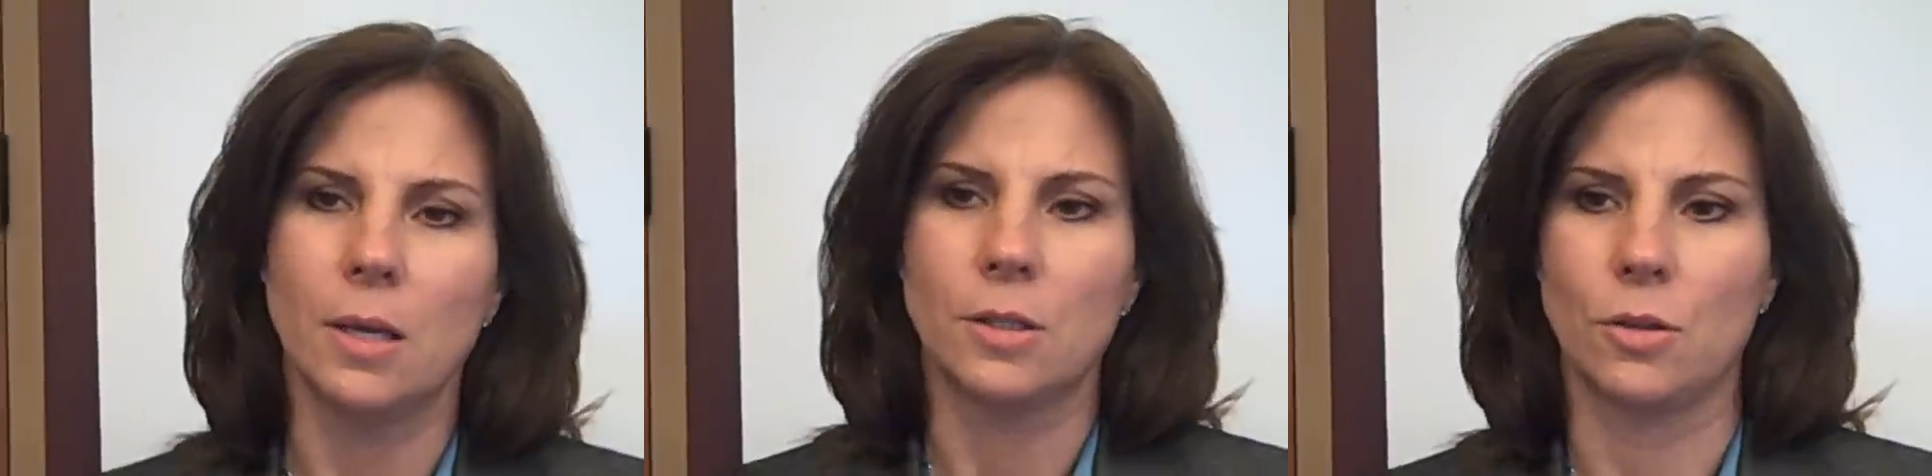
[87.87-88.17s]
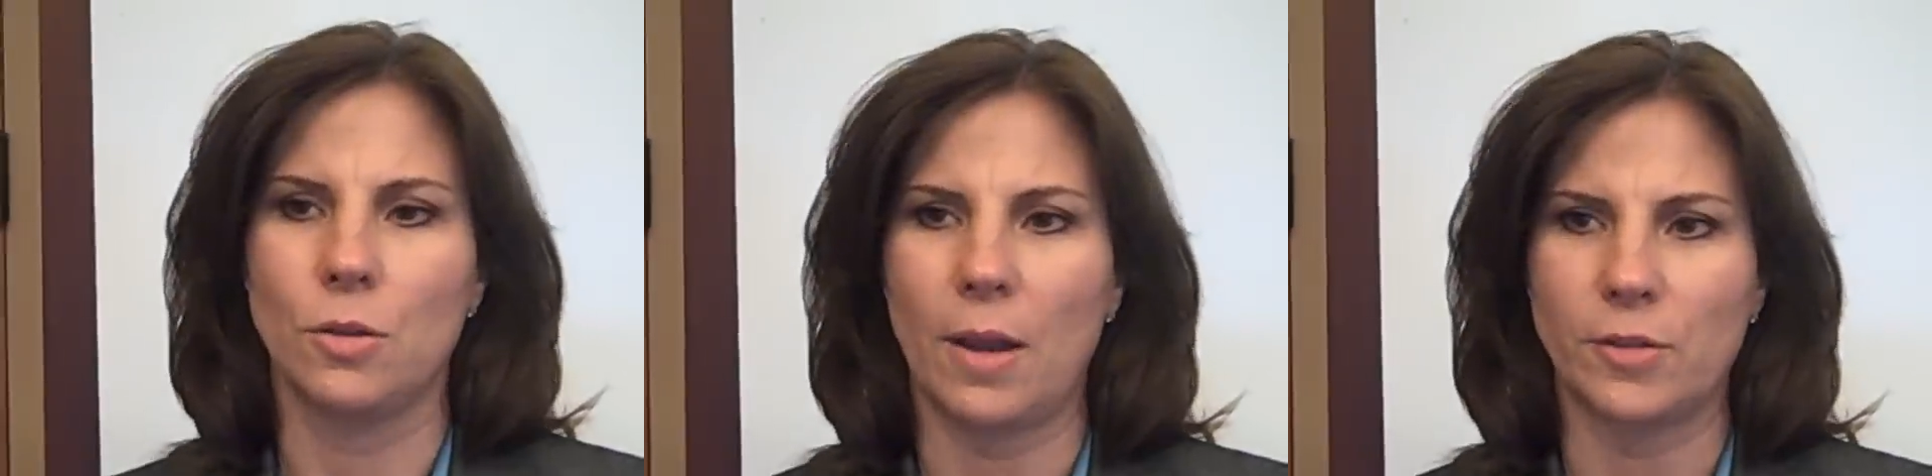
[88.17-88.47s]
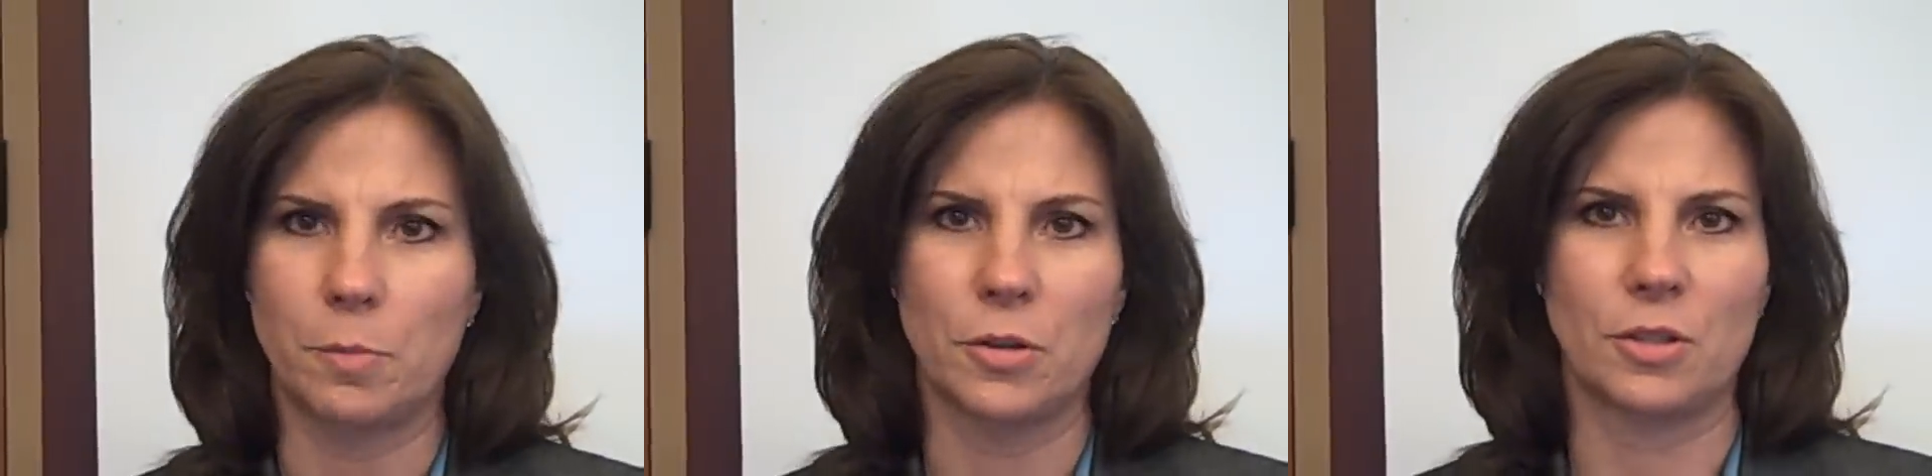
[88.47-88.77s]
So you
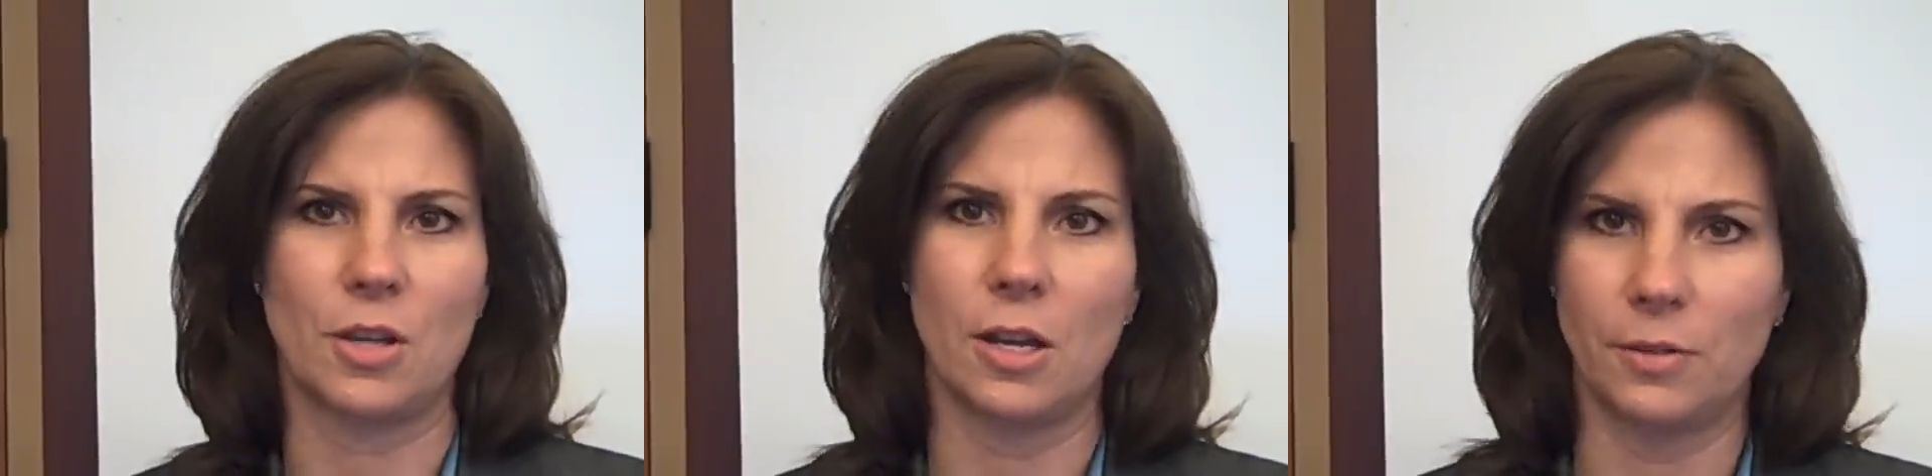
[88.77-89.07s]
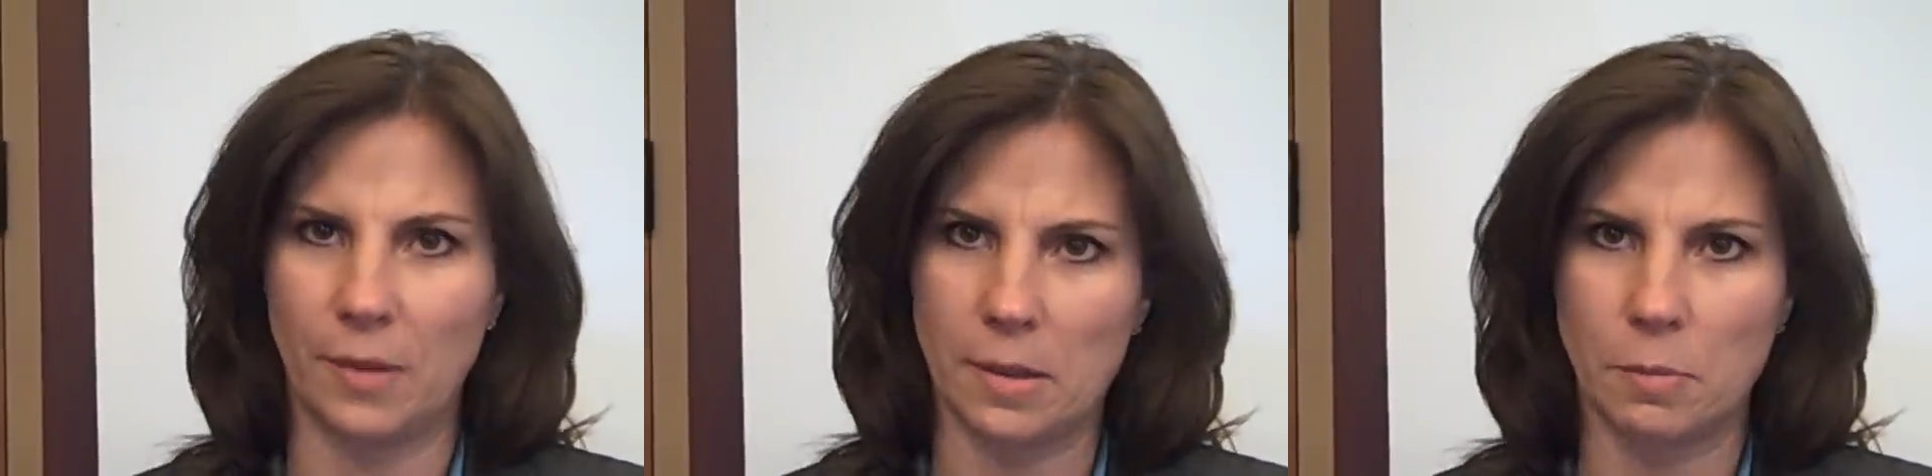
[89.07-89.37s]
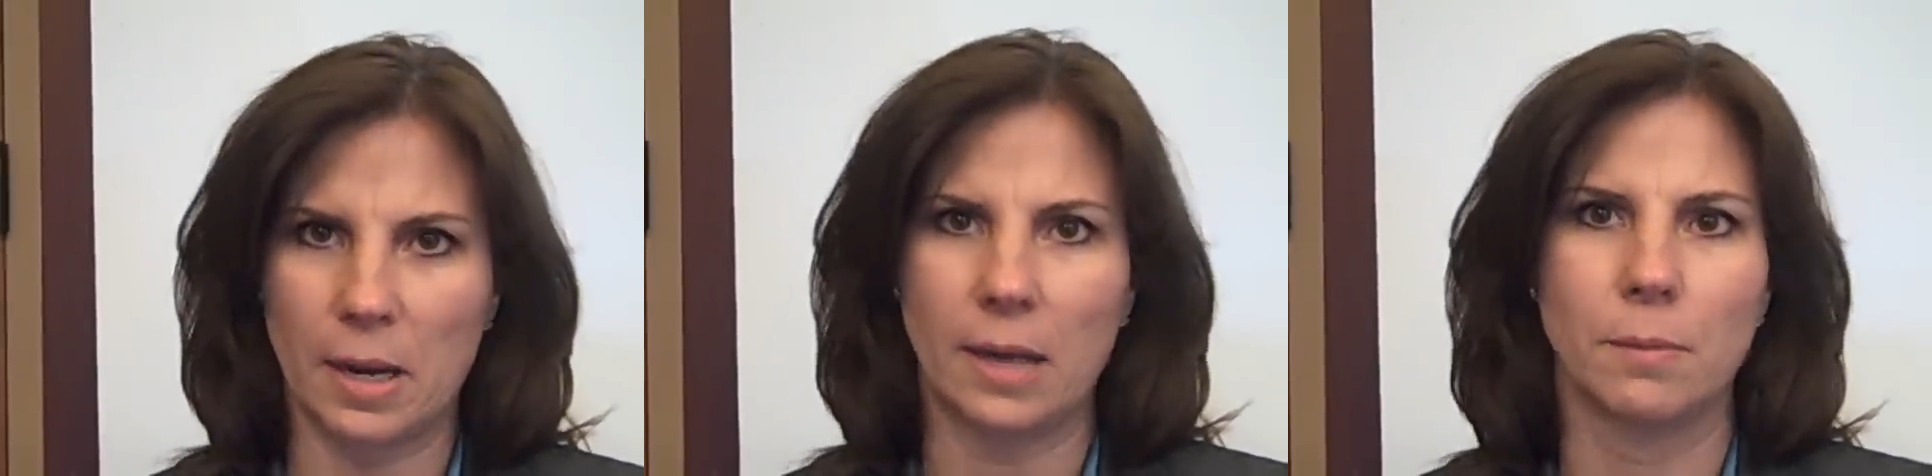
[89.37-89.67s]
have to personify the
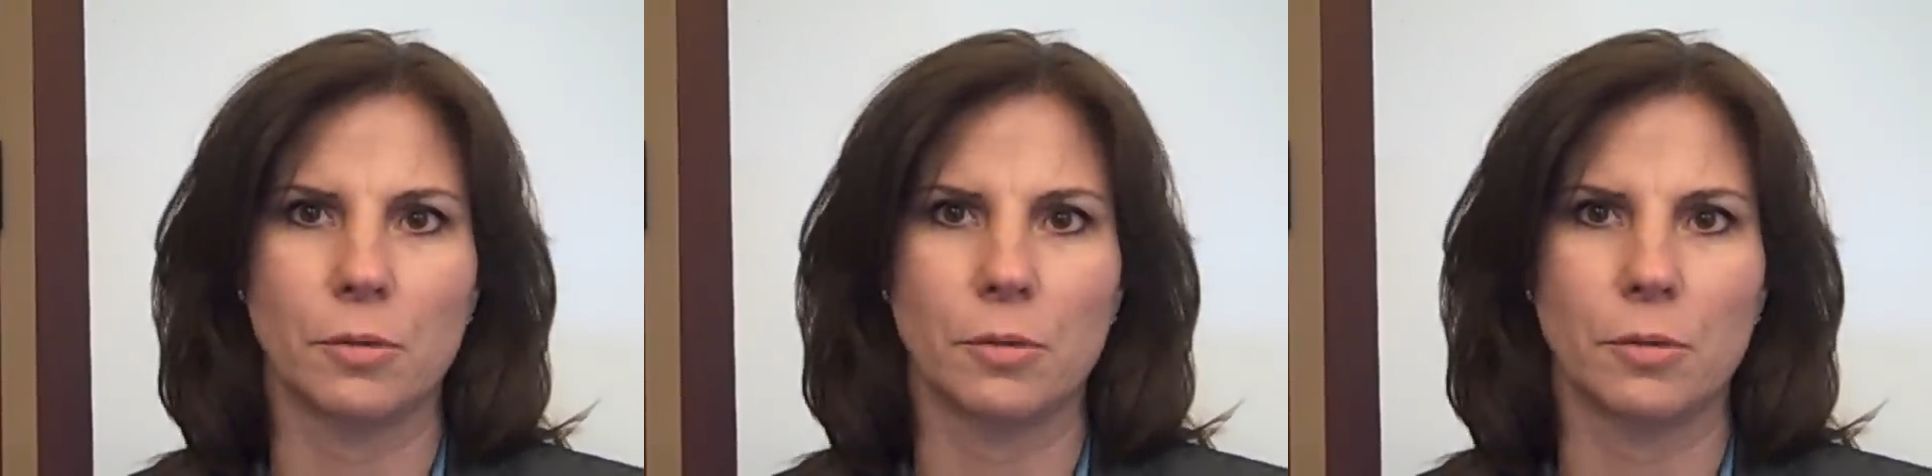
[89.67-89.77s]
brand and